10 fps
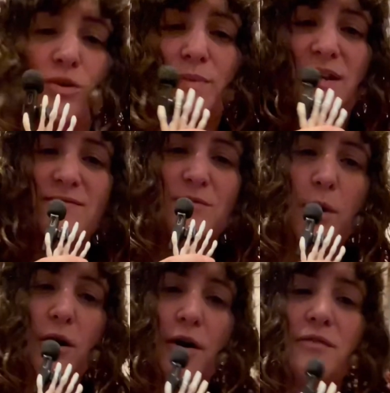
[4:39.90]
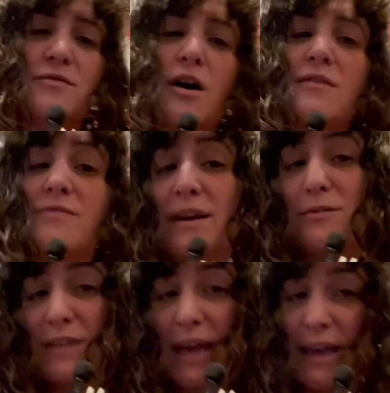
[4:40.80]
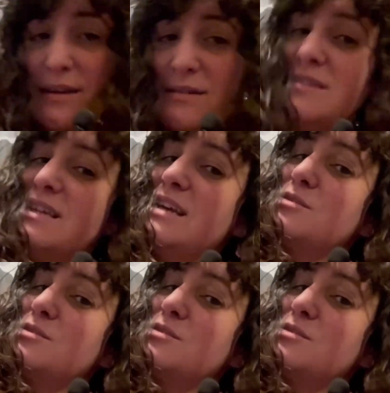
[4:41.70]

Join me tomorrow for our final day, day